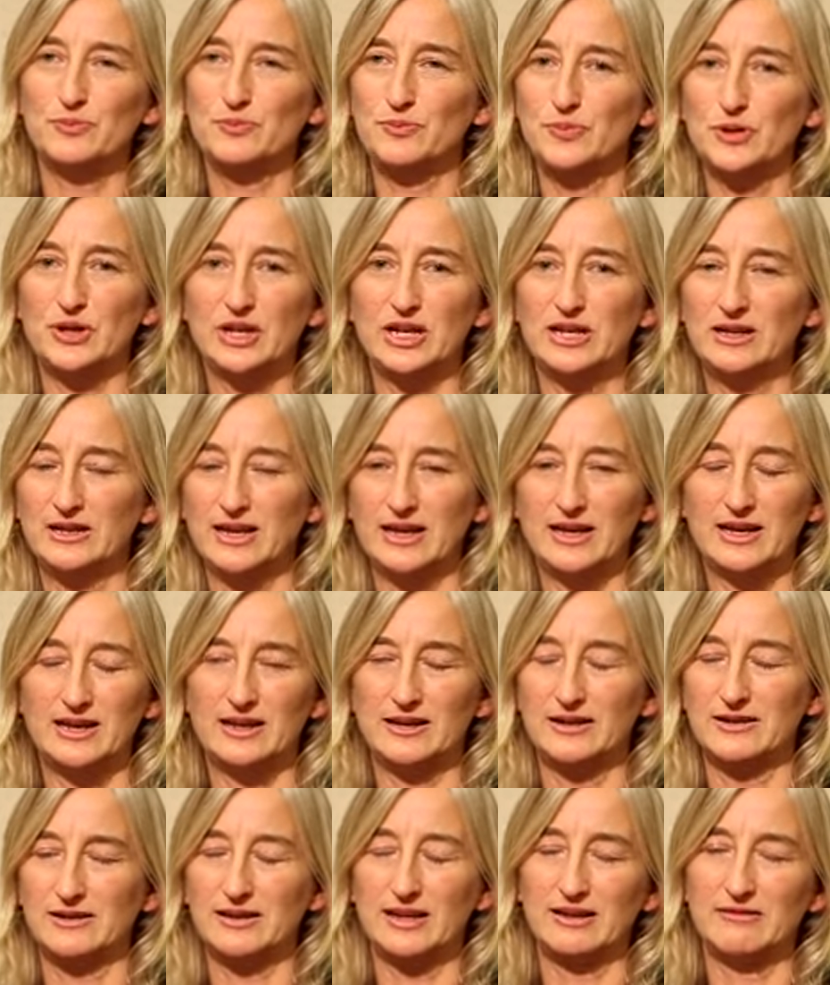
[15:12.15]
putting
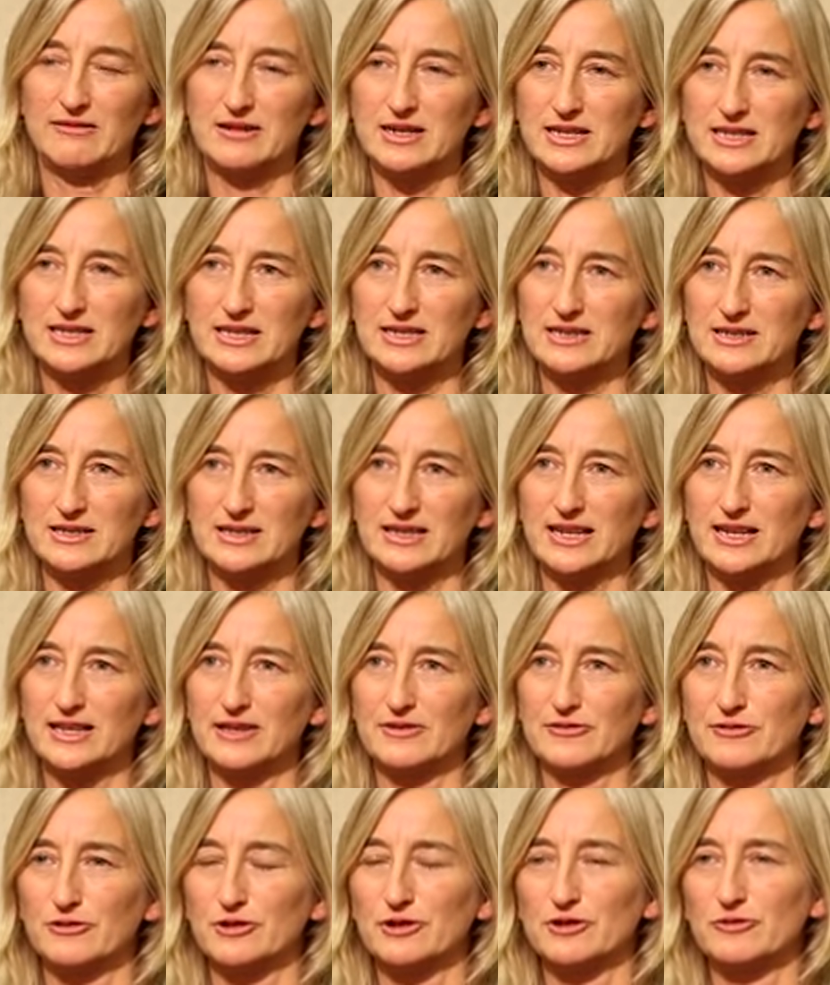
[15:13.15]
their ideas
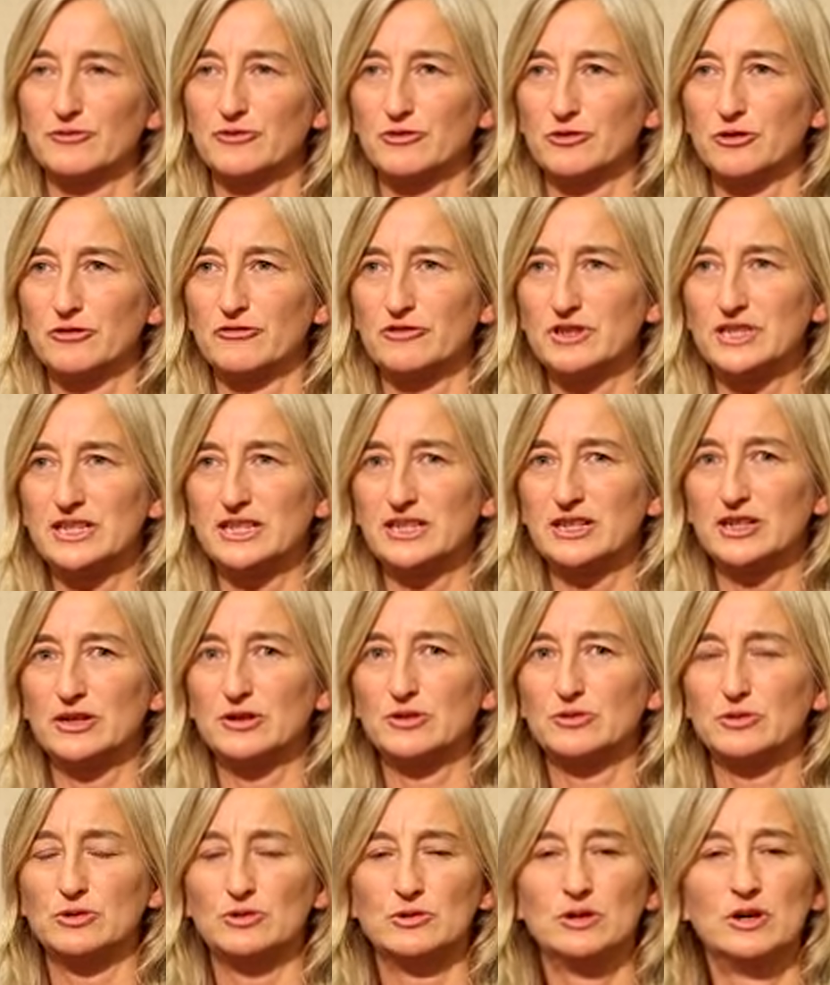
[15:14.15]
together for a
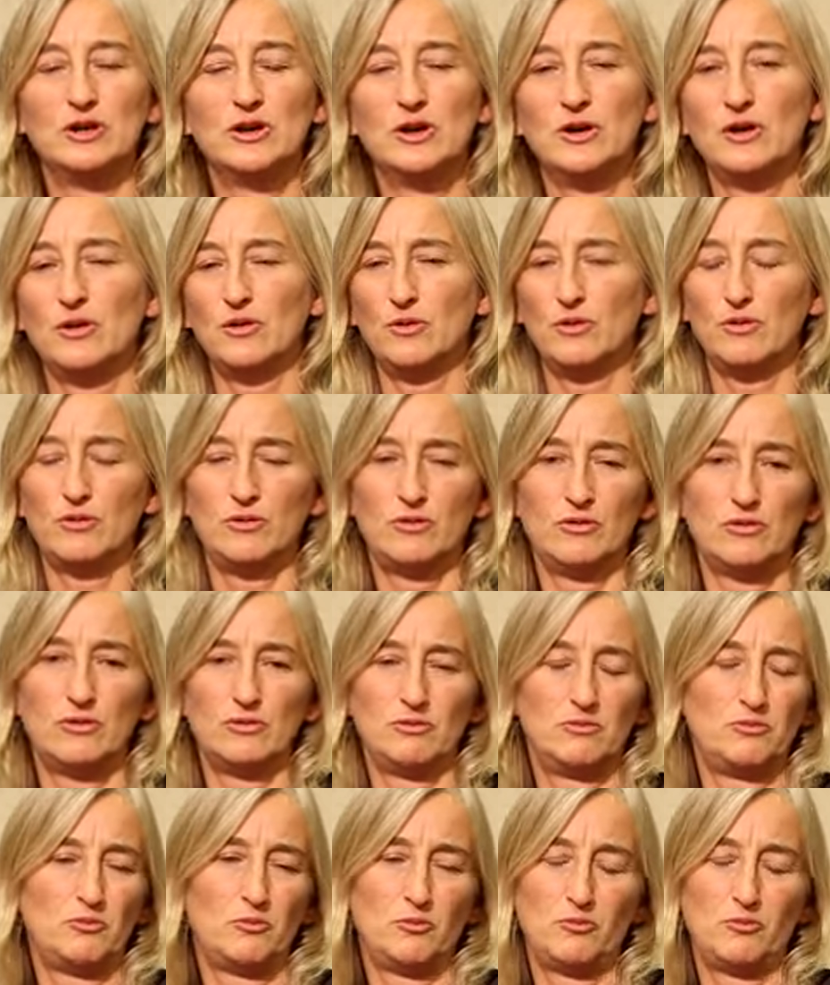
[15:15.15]
video, or